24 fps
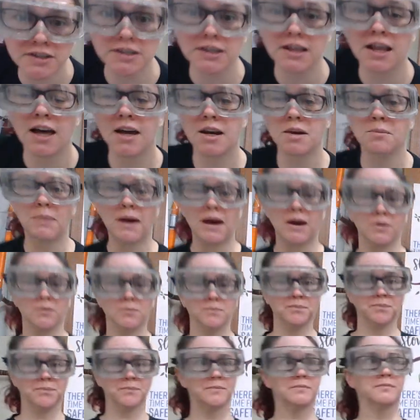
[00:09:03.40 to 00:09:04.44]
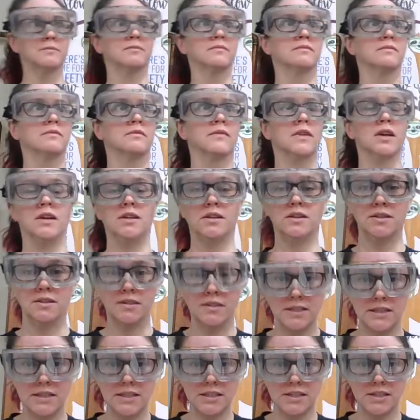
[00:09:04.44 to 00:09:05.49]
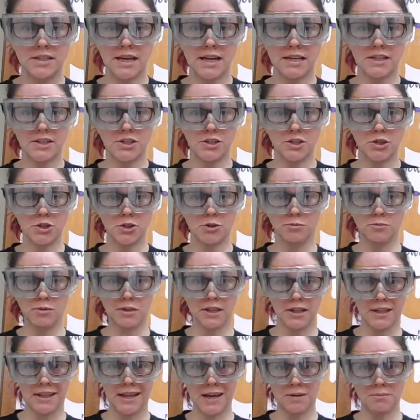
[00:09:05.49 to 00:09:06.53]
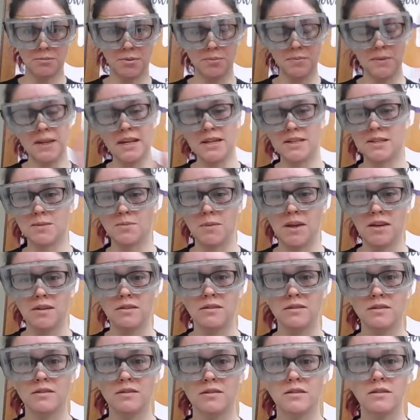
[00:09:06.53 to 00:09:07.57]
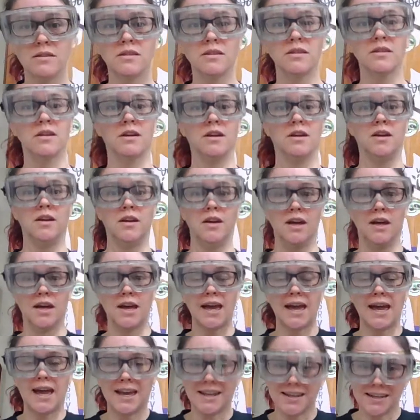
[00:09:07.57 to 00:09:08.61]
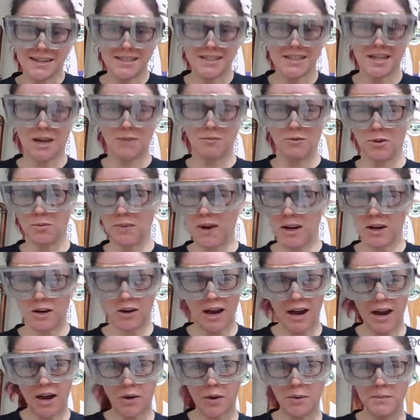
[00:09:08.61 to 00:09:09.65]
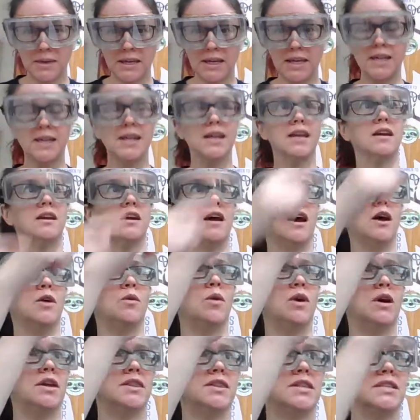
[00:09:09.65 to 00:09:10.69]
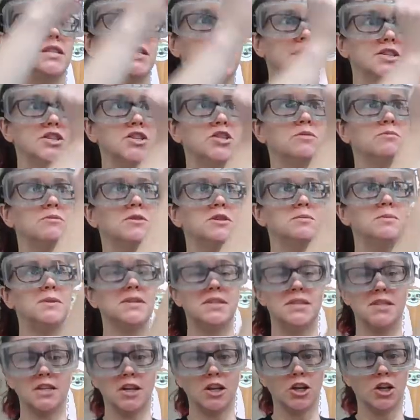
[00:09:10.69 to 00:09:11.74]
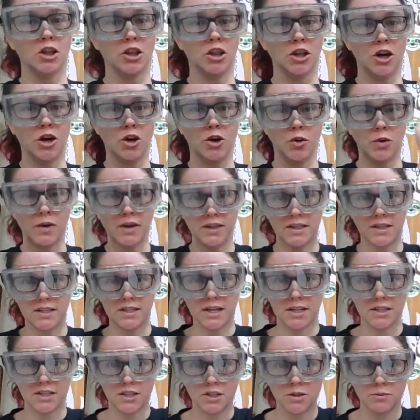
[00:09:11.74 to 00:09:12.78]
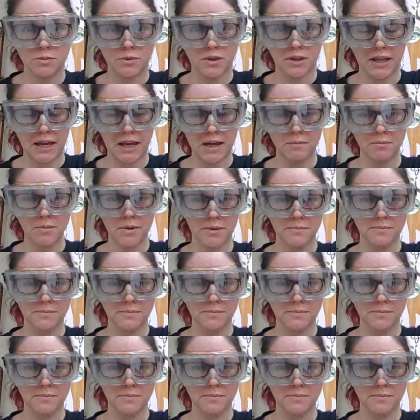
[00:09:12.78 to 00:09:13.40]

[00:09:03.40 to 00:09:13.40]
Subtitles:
a lot about test tube clamp placement. Anytime, no matter how I'm heating, I want the test tube to be sitting low in the test tube clamp